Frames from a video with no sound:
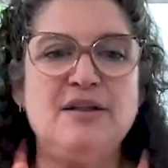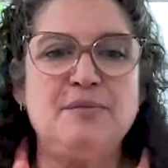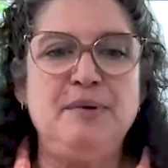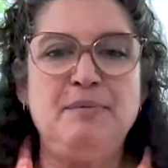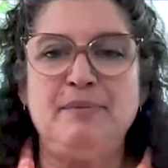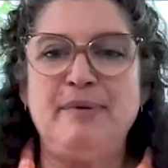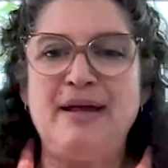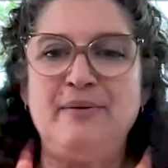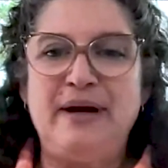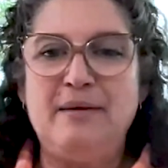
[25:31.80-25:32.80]
other people, by
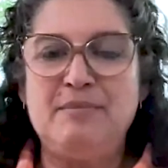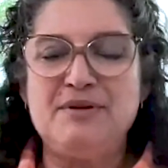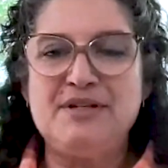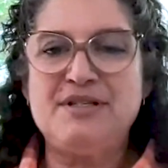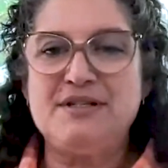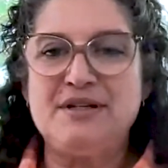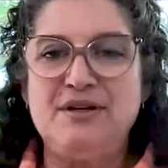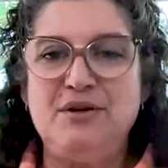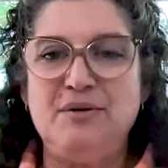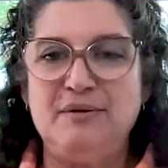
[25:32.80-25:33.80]
the way, Amber, this is a
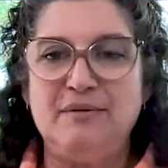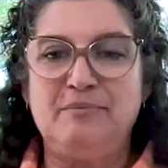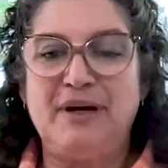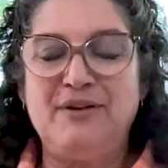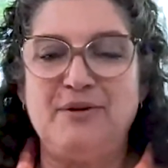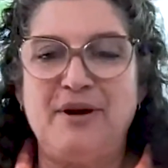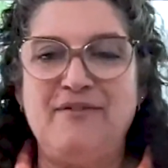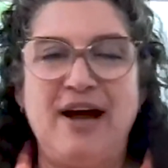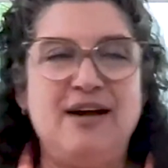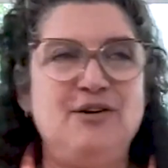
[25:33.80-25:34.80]
new breakthrough I've
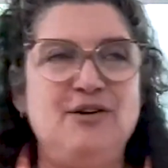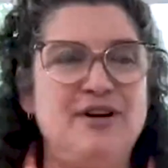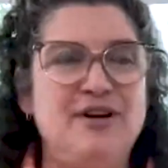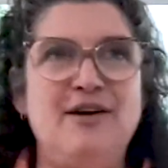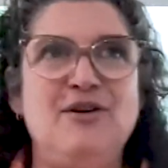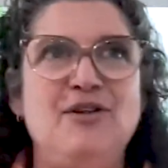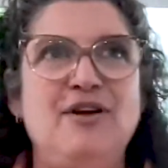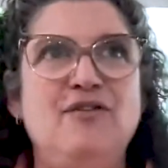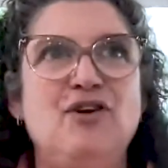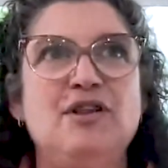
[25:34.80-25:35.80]
had. I don't
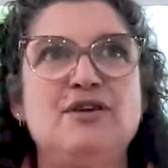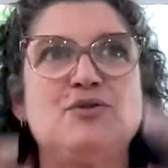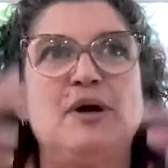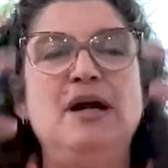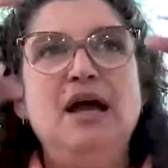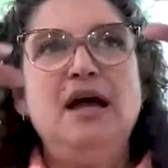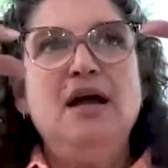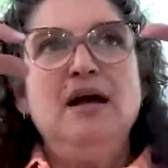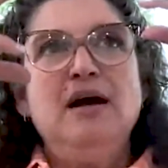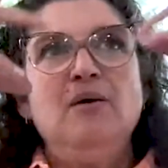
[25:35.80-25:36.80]
know that you've heard this one.
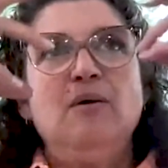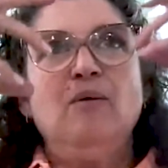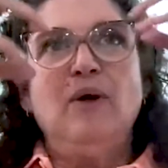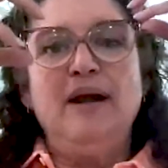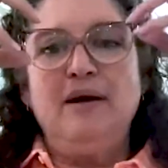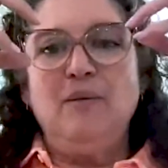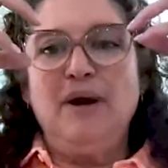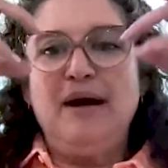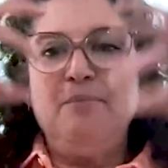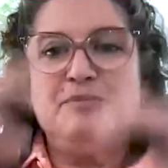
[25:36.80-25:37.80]

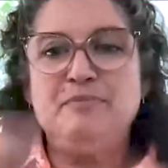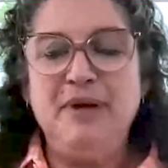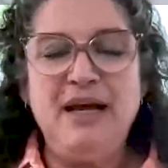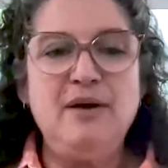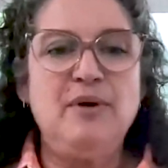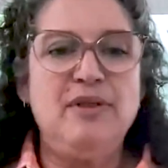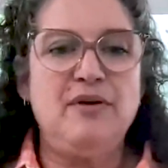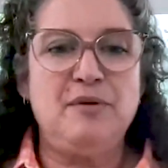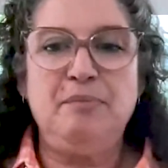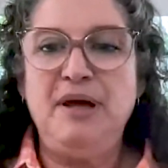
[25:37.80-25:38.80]
When I'm being with
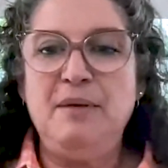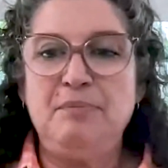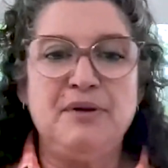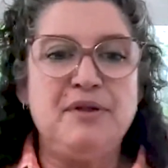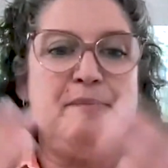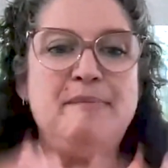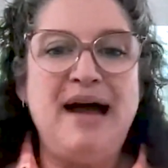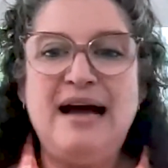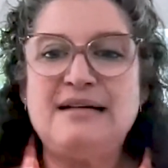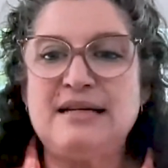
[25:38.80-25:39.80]
other people, the
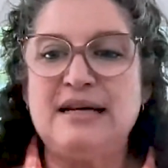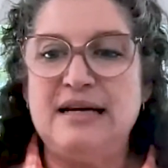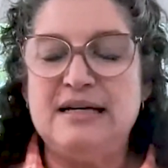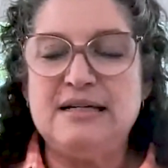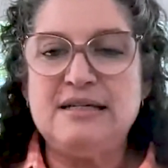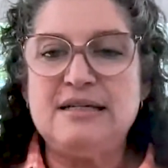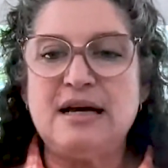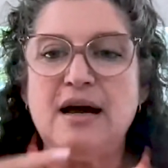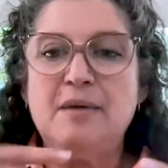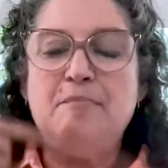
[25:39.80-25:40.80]
mask is
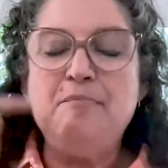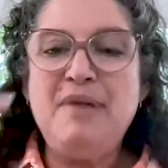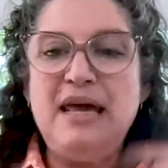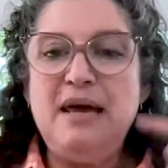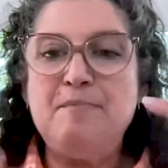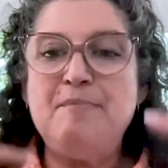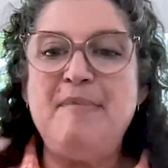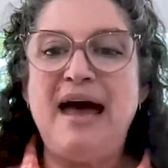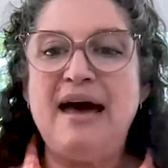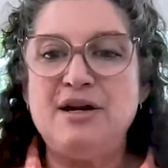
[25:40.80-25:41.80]
me
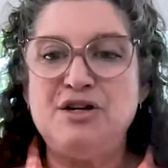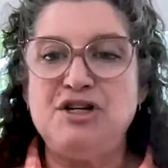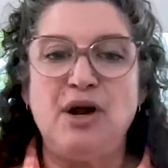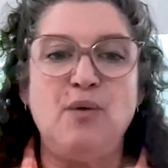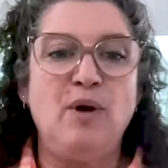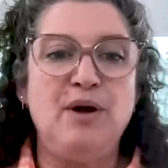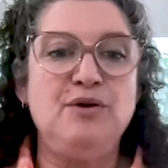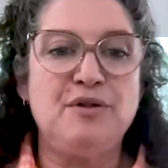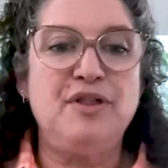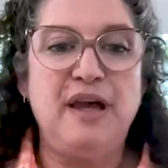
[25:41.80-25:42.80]
managing what
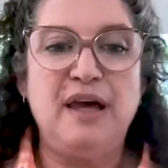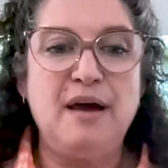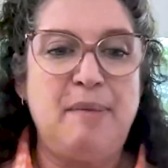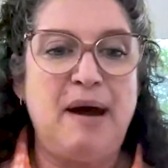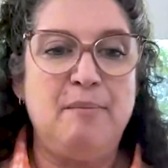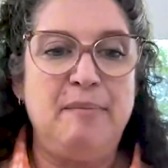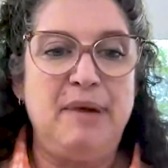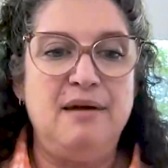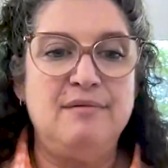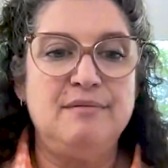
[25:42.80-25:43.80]
you're thinking about
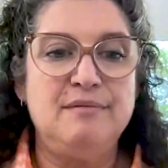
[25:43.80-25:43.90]
me.